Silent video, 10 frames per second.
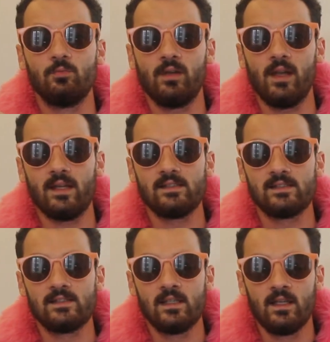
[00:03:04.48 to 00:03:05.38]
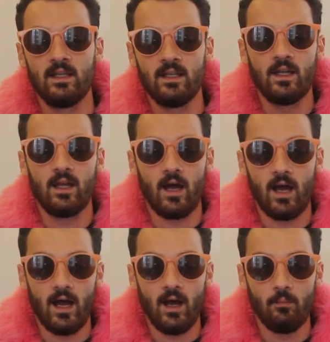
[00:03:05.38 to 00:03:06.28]
place,
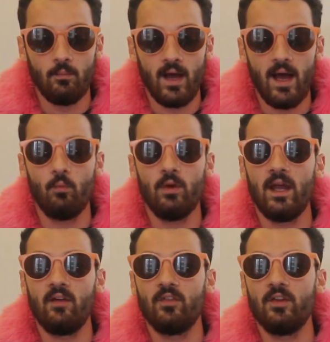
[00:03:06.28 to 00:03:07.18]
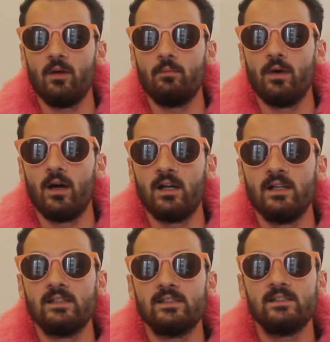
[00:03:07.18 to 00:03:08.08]
and we have the number
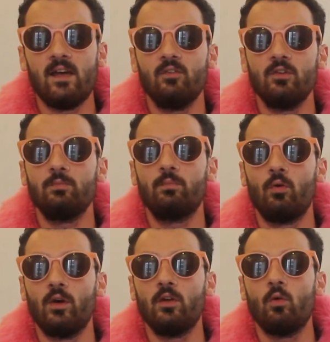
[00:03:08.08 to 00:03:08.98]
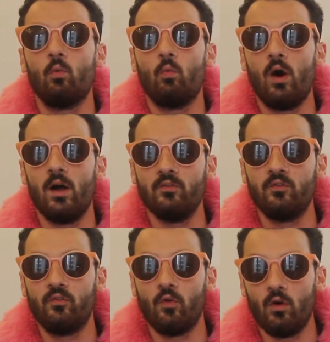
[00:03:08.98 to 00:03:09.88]

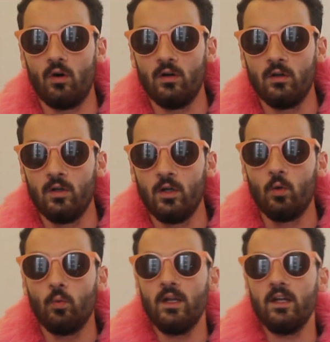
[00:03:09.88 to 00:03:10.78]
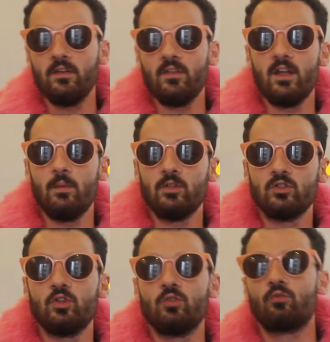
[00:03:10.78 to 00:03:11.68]
7.14, we look at the number
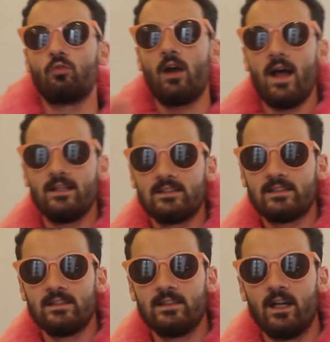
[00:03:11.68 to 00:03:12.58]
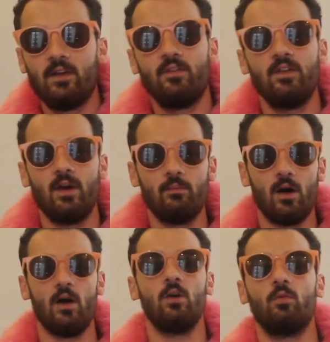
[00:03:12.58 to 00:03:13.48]
to the right of the
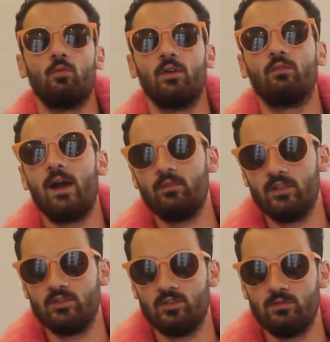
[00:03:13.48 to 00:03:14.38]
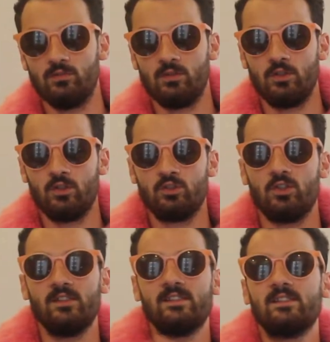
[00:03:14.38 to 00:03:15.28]
number we're rounding to. So
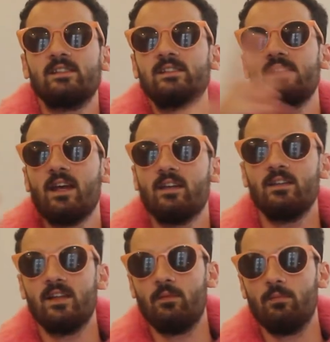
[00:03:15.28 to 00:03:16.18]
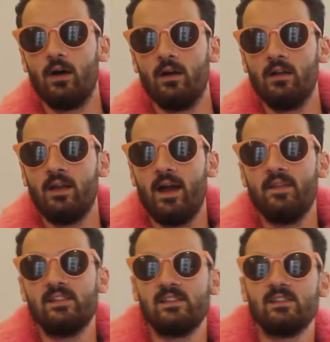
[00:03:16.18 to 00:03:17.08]
this is the second number, and
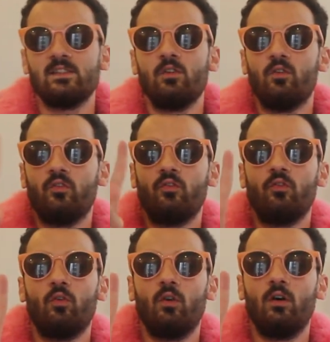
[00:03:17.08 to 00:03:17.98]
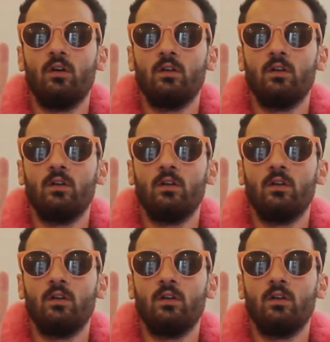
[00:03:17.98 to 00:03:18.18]
this is 4.